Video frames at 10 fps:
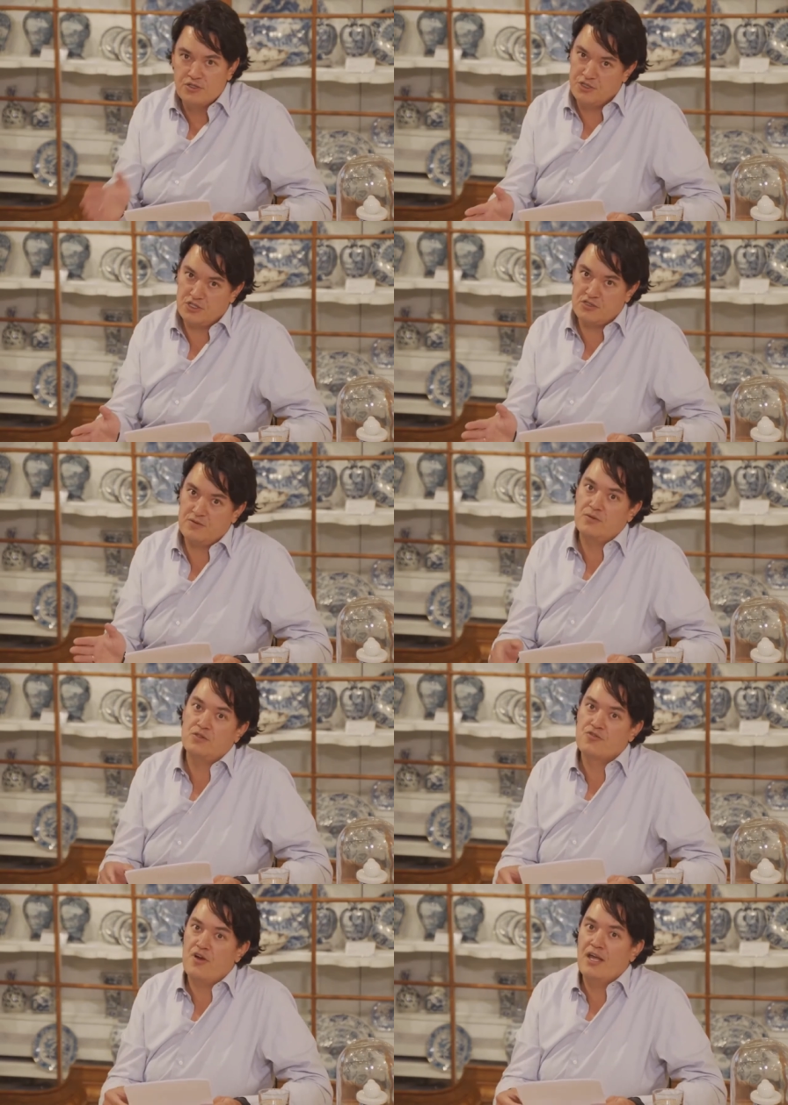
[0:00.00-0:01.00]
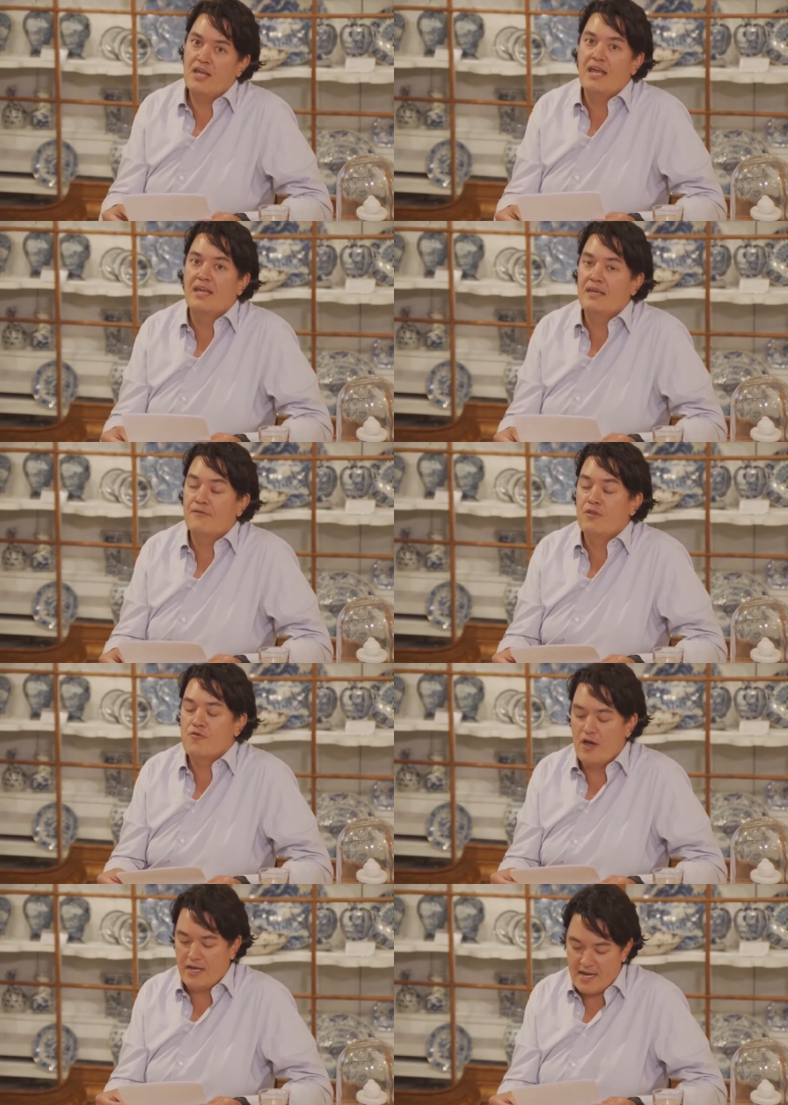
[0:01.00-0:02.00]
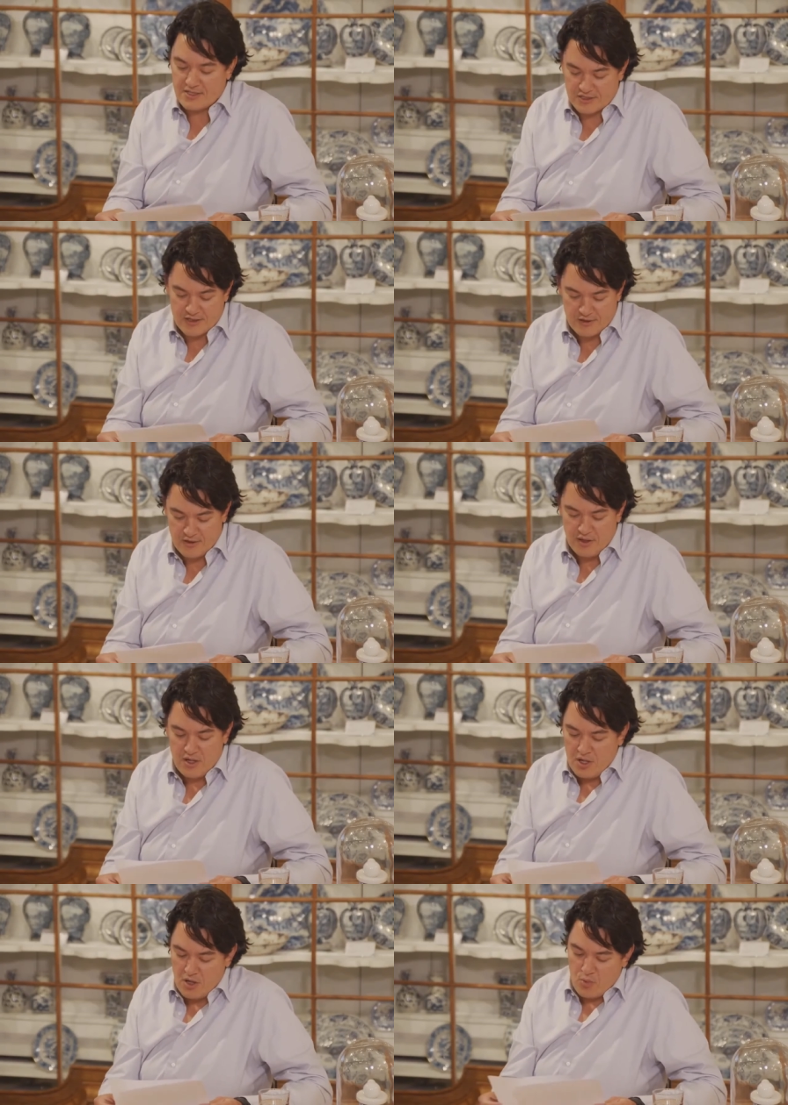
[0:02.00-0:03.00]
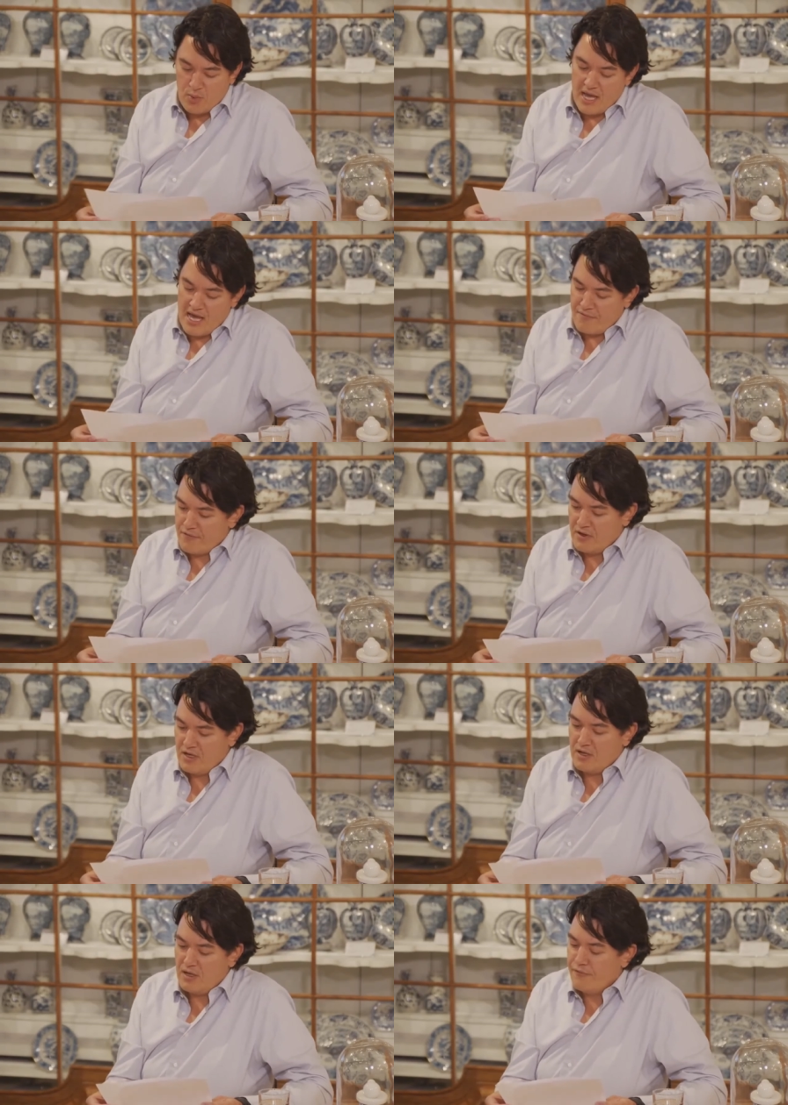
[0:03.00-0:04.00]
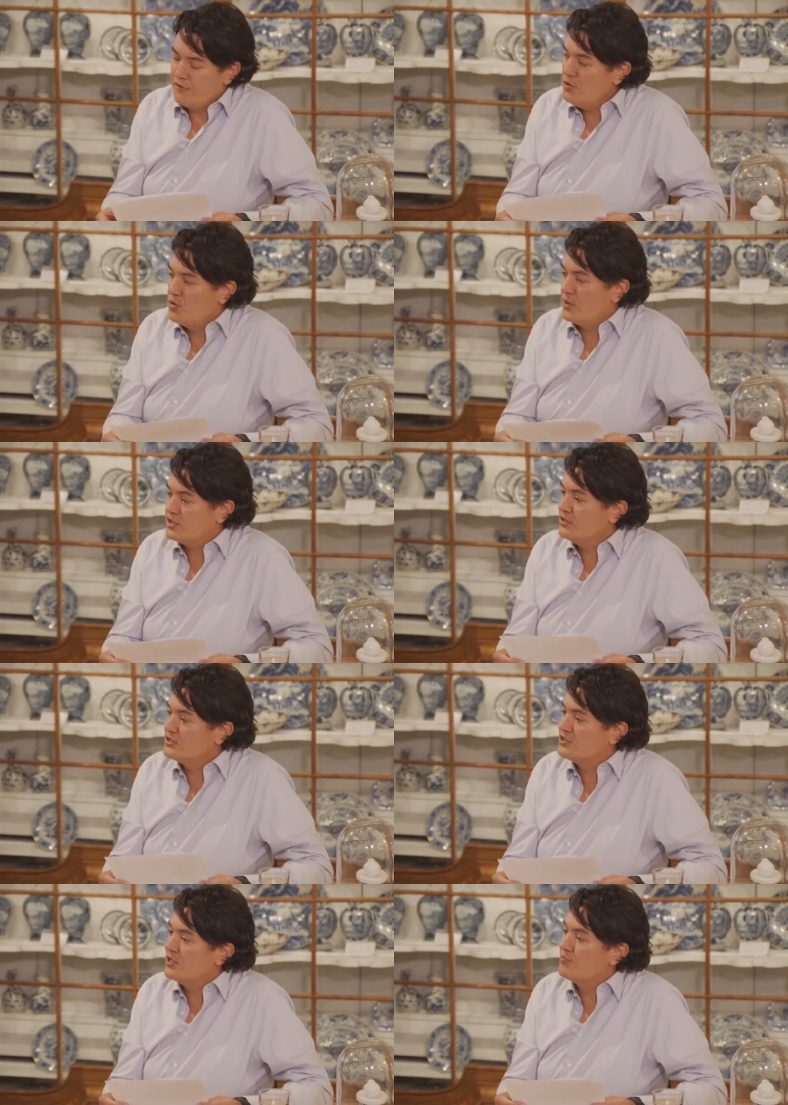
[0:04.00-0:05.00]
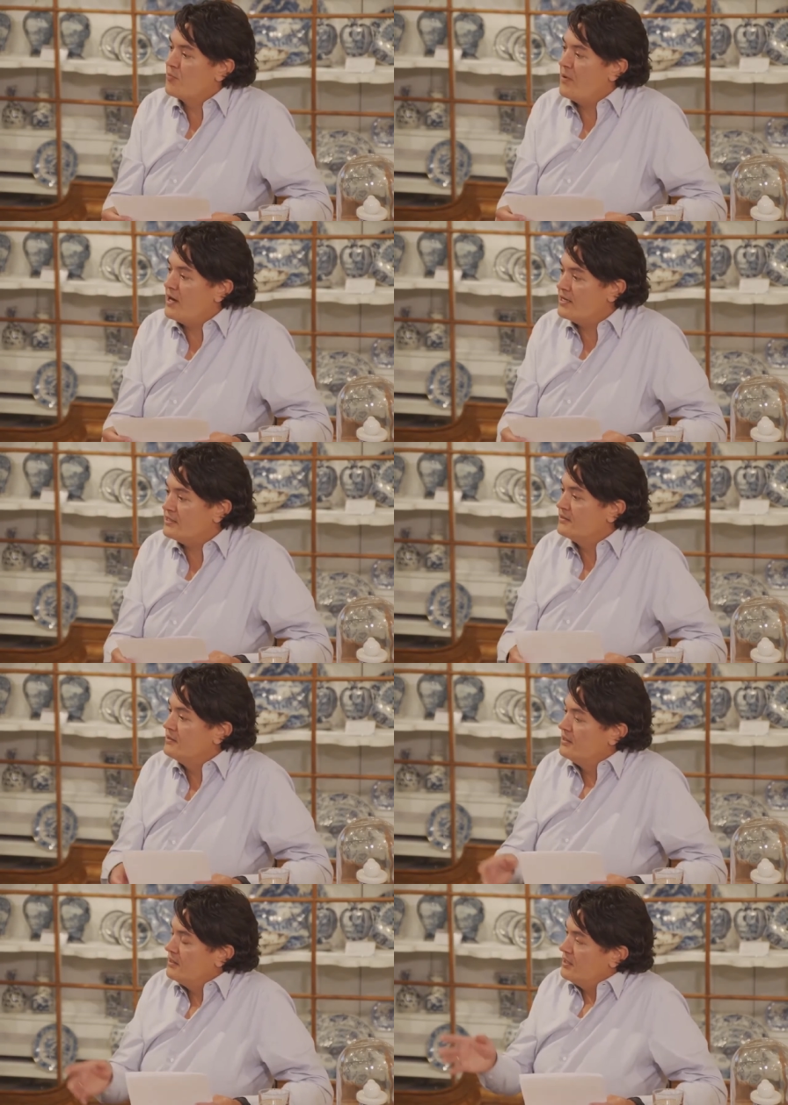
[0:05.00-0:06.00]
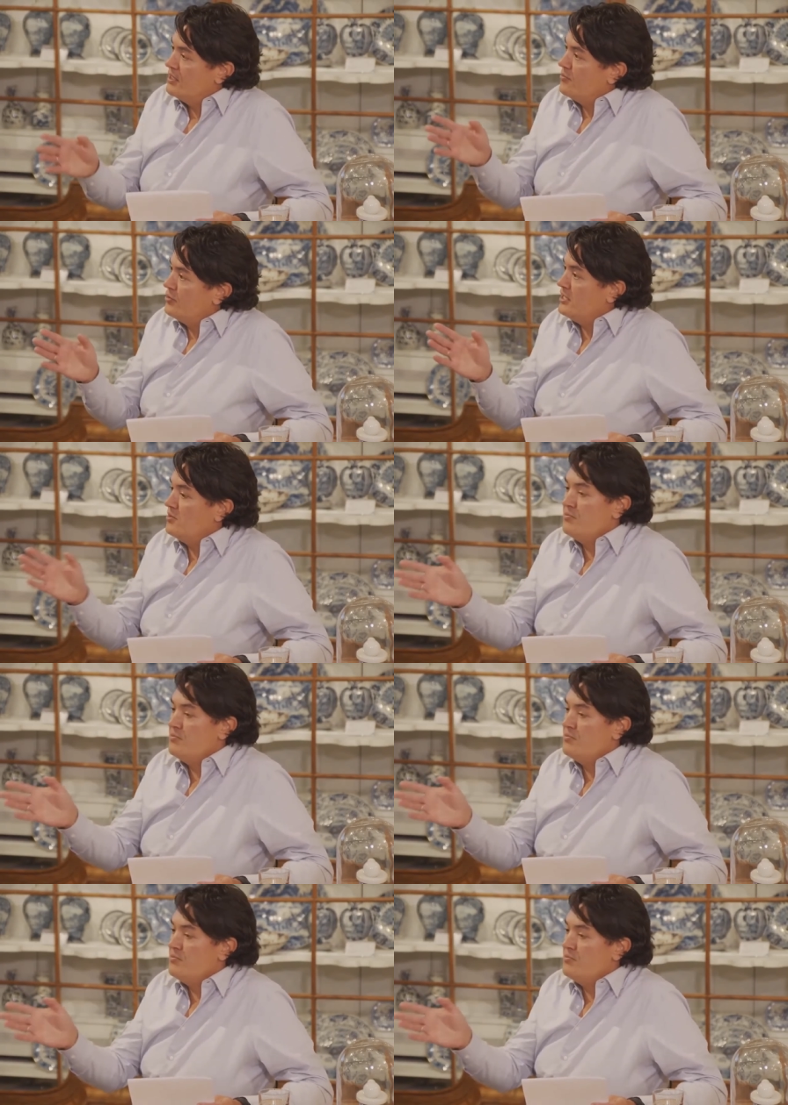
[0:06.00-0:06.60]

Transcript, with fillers: Just try and give the right answer. We have uh, a few questions uh, prepared, uh, but in the